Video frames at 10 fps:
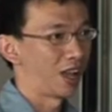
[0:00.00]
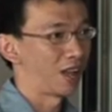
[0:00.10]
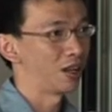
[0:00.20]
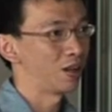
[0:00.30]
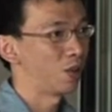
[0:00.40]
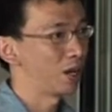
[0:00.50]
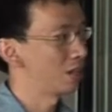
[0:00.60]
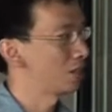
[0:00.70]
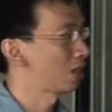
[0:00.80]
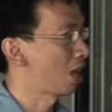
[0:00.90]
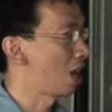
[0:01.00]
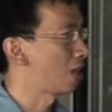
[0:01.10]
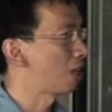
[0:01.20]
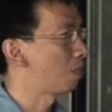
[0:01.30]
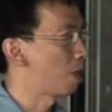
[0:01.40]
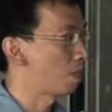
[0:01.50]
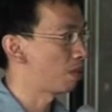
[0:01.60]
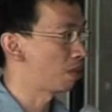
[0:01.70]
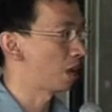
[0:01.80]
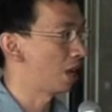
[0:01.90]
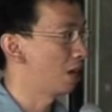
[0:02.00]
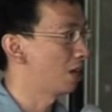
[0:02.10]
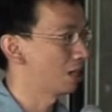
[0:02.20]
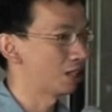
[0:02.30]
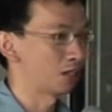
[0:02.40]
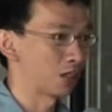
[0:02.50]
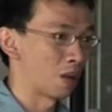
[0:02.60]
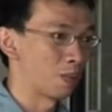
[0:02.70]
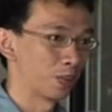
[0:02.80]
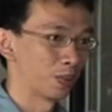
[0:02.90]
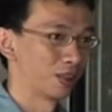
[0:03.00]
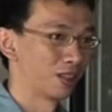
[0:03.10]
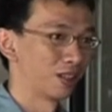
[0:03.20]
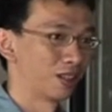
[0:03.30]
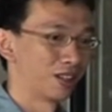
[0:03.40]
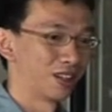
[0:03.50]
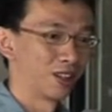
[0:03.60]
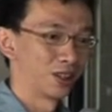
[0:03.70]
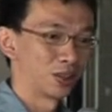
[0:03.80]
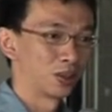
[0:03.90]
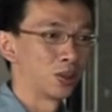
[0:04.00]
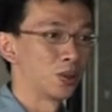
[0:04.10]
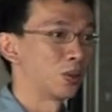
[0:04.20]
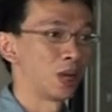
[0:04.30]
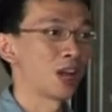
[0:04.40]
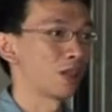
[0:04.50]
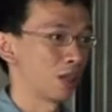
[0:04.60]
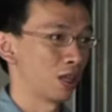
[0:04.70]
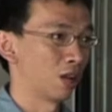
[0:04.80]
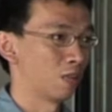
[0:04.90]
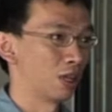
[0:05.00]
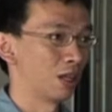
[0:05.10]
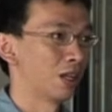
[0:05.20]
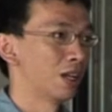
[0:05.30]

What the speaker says: and then when this idea pop up in my head, I just jump to do another thing completely.